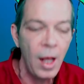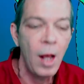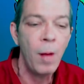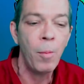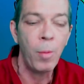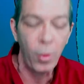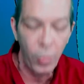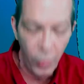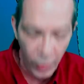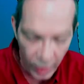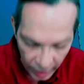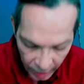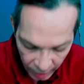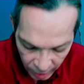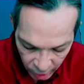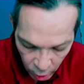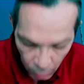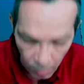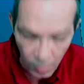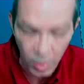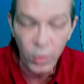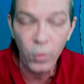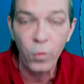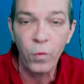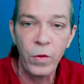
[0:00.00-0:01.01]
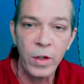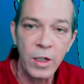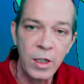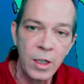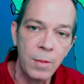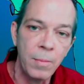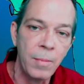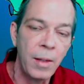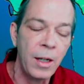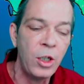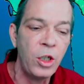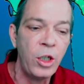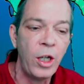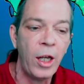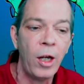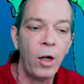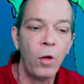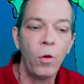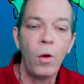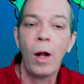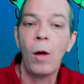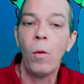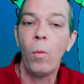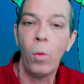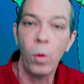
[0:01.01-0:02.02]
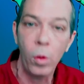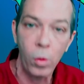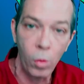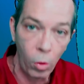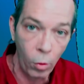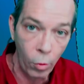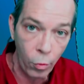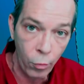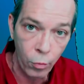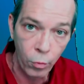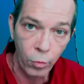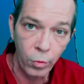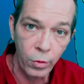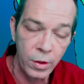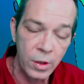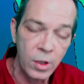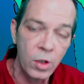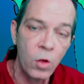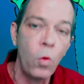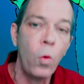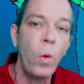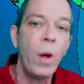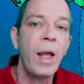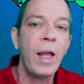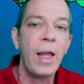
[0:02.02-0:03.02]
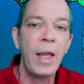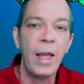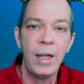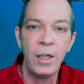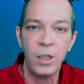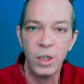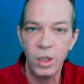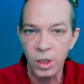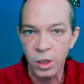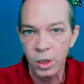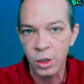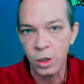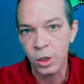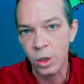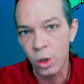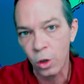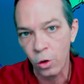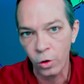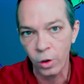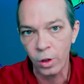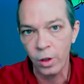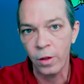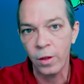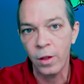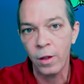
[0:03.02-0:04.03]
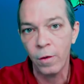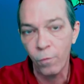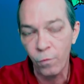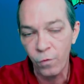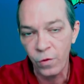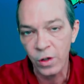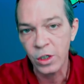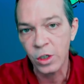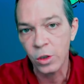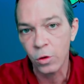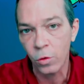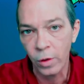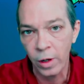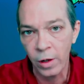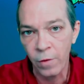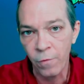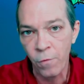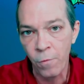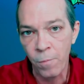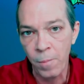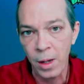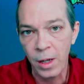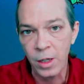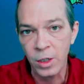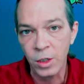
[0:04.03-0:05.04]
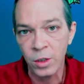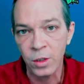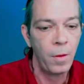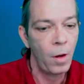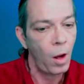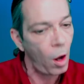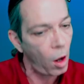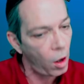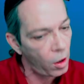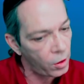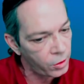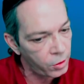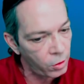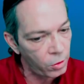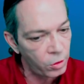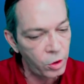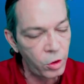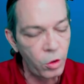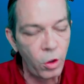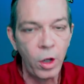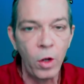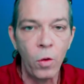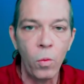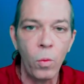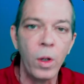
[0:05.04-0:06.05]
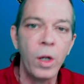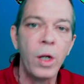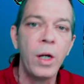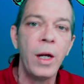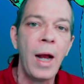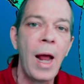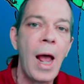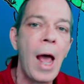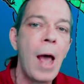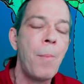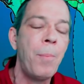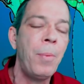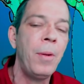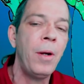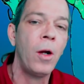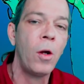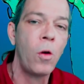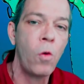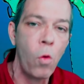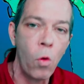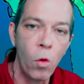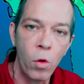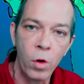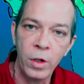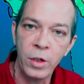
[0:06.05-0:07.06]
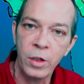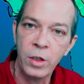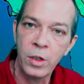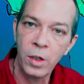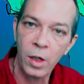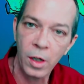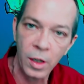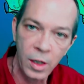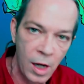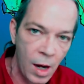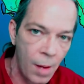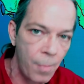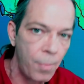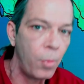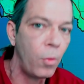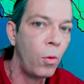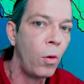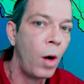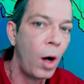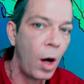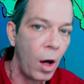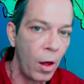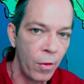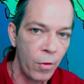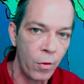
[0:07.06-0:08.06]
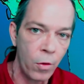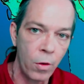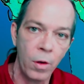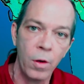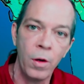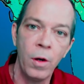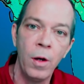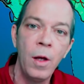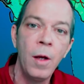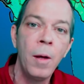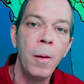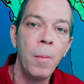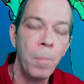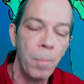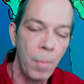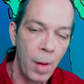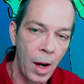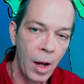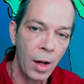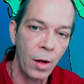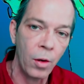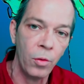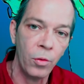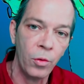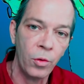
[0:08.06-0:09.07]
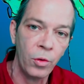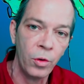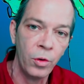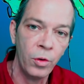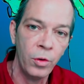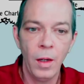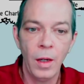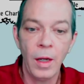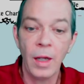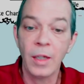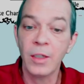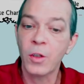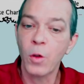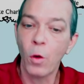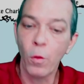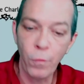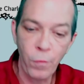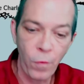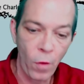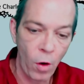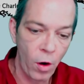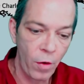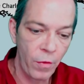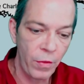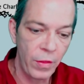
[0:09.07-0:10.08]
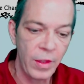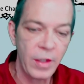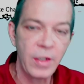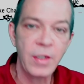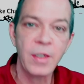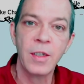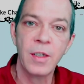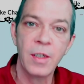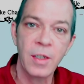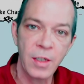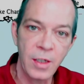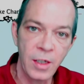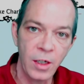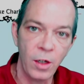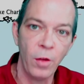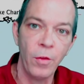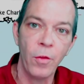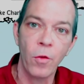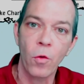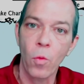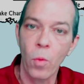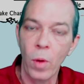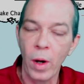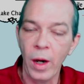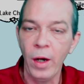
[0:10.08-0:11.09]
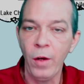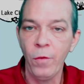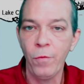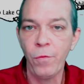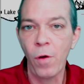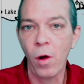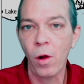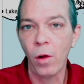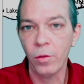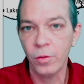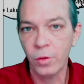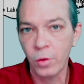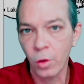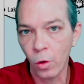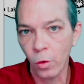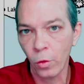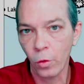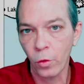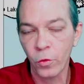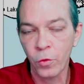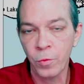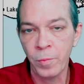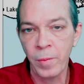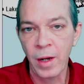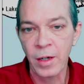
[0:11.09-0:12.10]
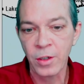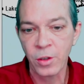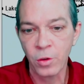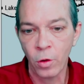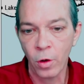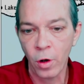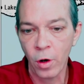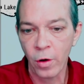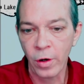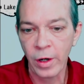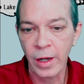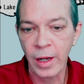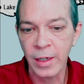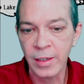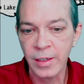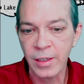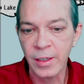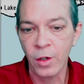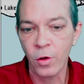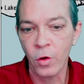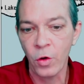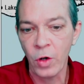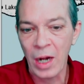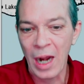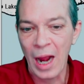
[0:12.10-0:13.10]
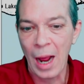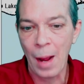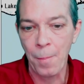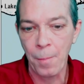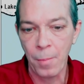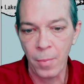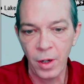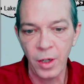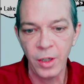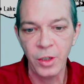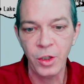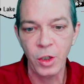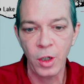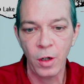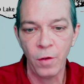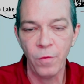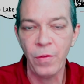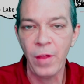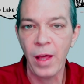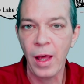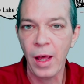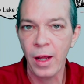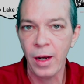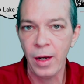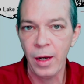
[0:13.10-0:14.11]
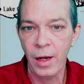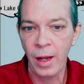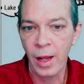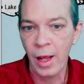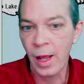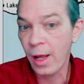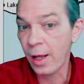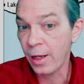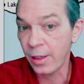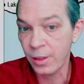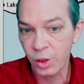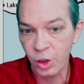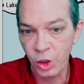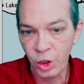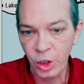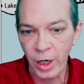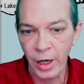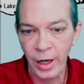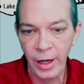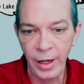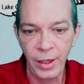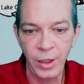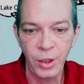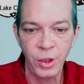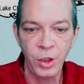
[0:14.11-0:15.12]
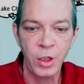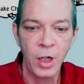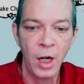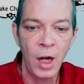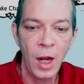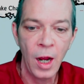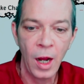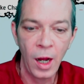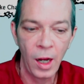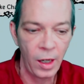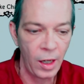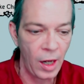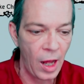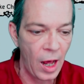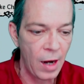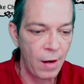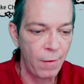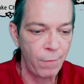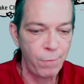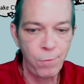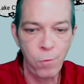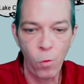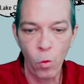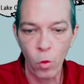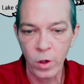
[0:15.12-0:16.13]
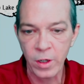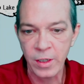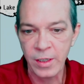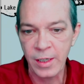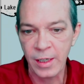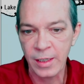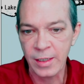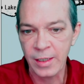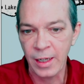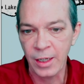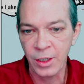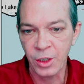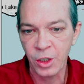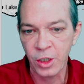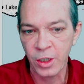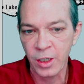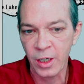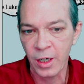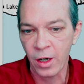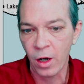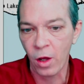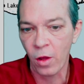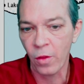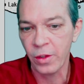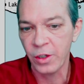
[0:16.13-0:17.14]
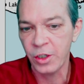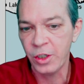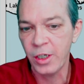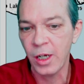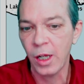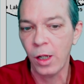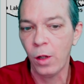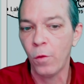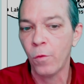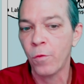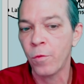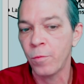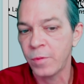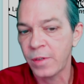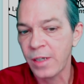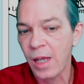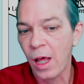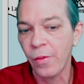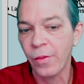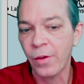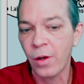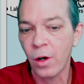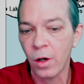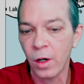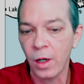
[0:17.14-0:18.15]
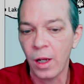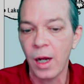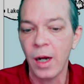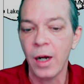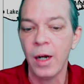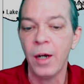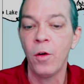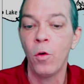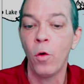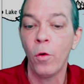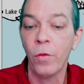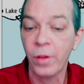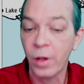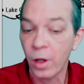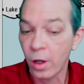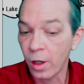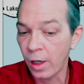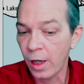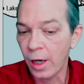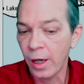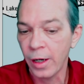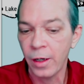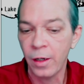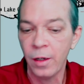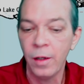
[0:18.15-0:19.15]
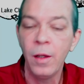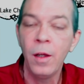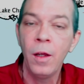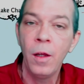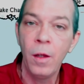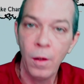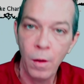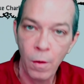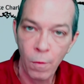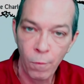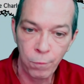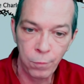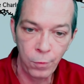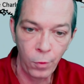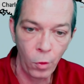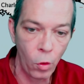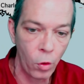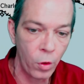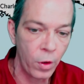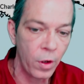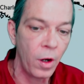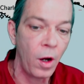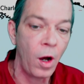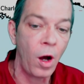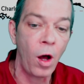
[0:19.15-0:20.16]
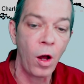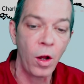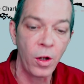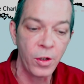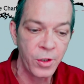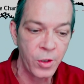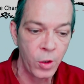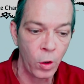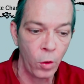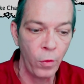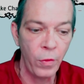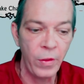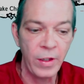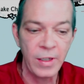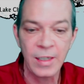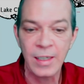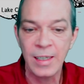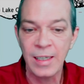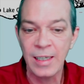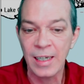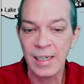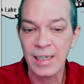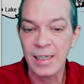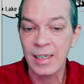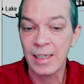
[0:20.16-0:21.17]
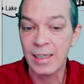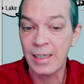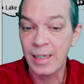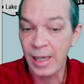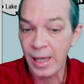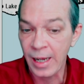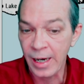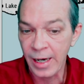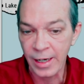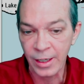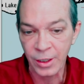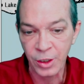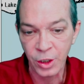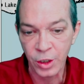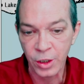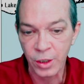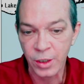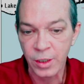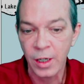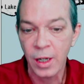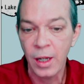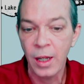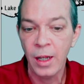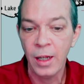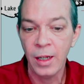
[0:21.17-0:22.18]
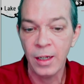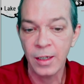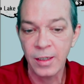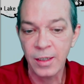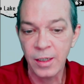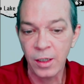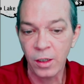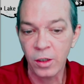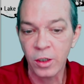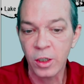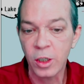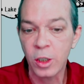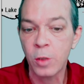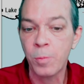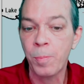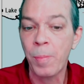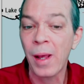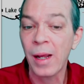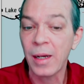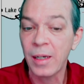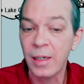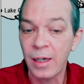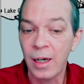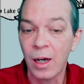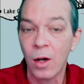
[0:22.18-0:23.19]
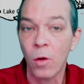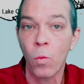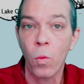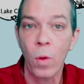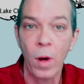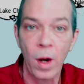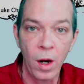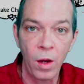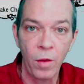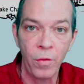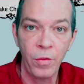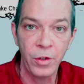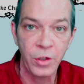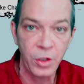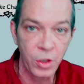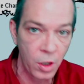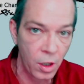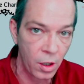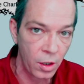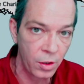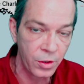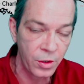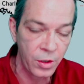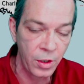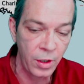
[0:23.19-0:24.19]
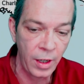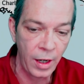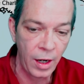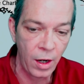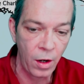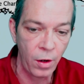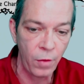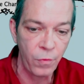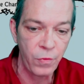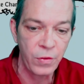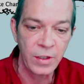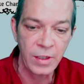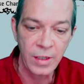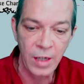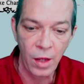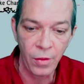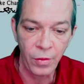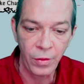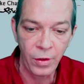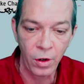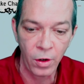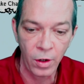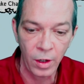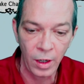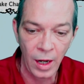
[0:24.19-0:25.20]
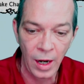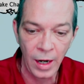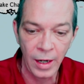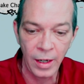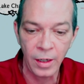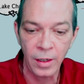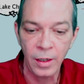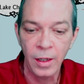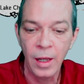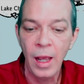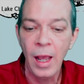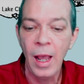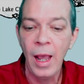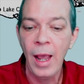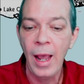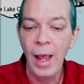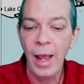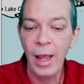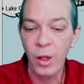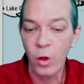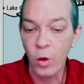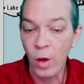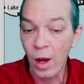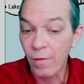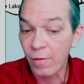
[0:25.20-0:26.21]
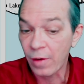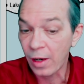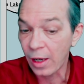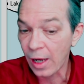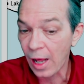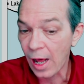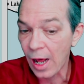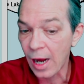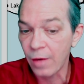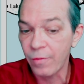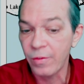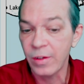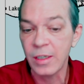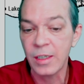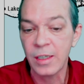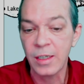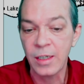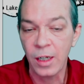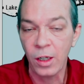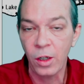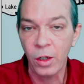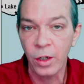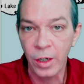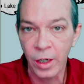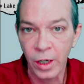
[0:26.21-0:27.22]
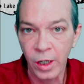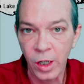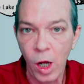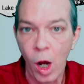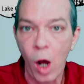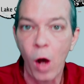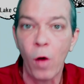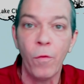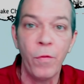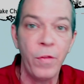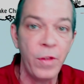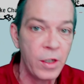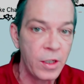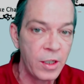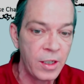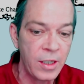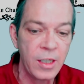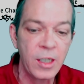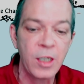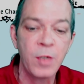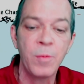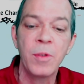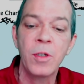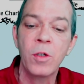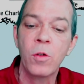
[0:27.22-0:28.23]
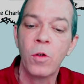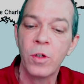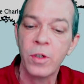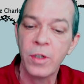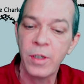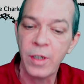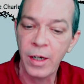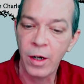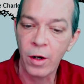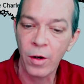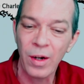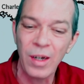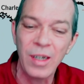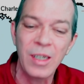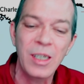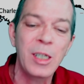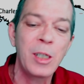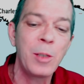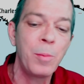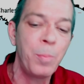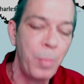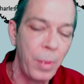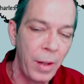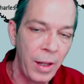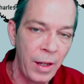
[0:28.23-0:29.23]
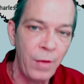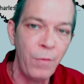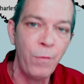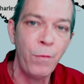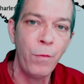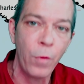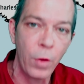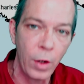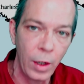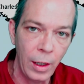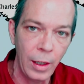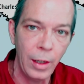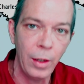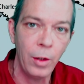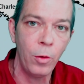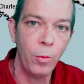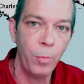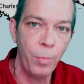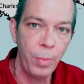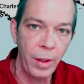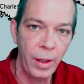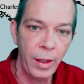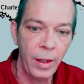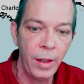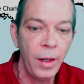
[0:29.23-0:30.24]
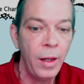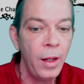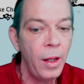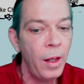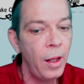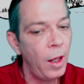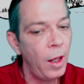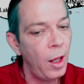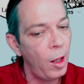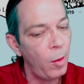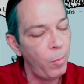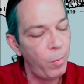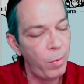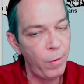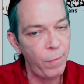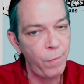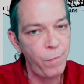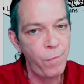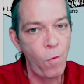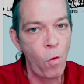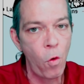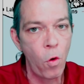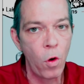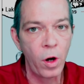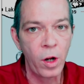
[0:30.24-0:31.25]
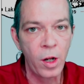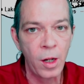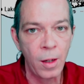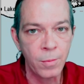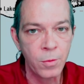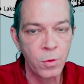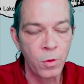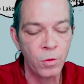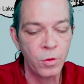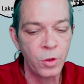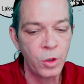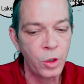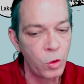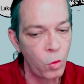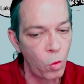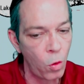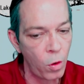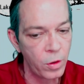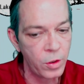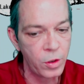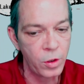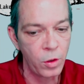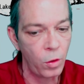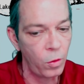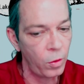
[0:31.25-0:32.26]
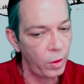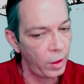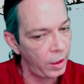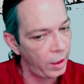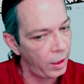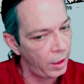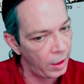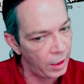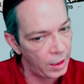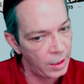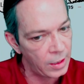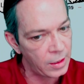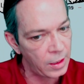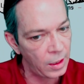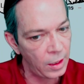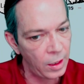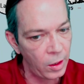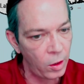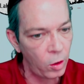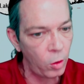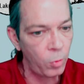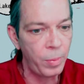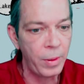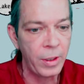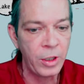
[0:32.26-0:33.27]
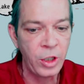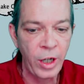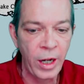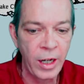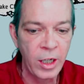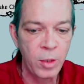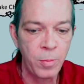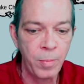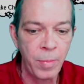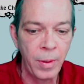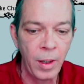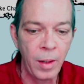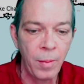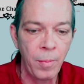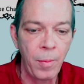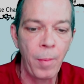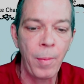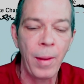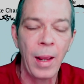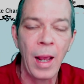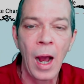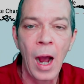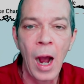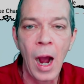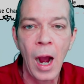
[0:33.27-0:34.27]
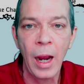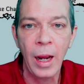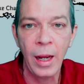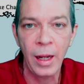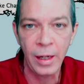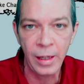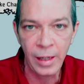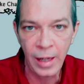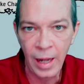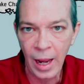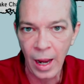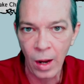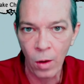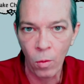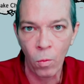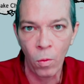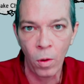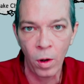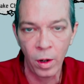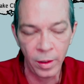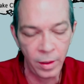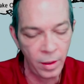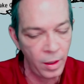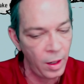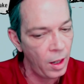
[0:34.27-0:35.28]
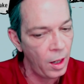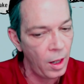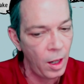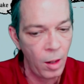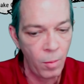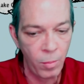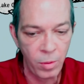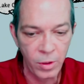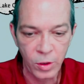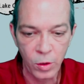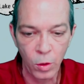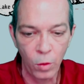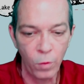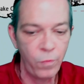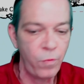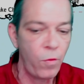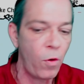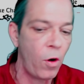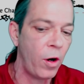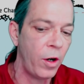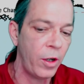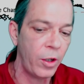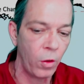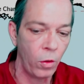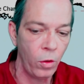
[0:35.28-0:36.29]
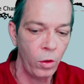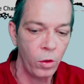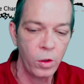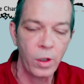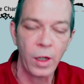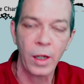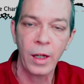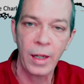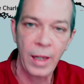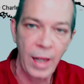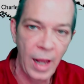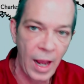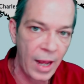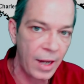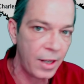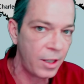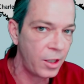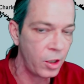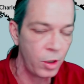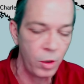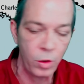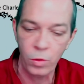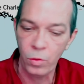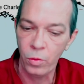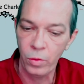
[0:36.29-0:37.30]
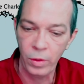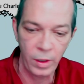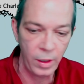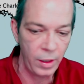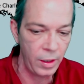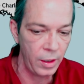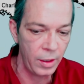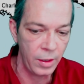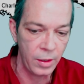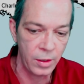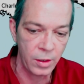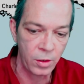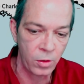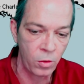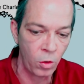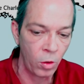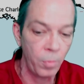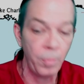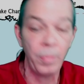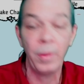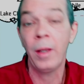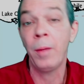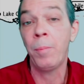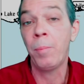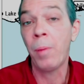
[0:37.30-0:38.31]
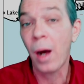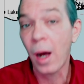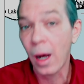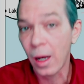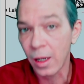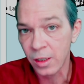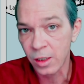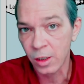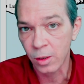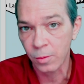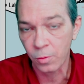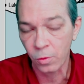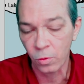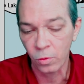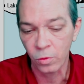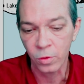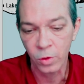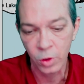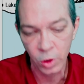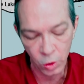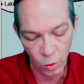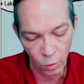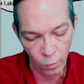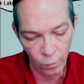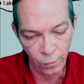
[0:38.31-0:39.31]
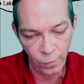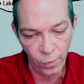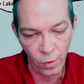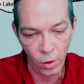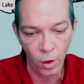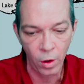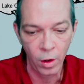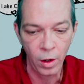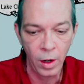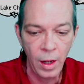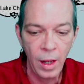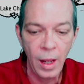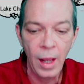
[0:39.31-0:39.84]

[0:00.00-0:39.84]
But thank you so much for visiting my channel. I will go through this quick and just show you the official information. Also show you what could happen according to a couple other models. Now, so far, this is still the rainfall totals from National Hurricane Center. Not much of that has changed. A lot of 4 to 6 inches in all this yellow from South Carolina, North Carolina, Florida. Also, this 6 to 10 inches is still expected around the Charleston area for South Carolina. And you have a lot of it still in the Gulf. This system is going to sit here and spin for a little bit before it comes on shore. So it is a little bit chance to be maybe a high-end Cat 1, but so far it don't look like Cat 2 is going to be possible so far.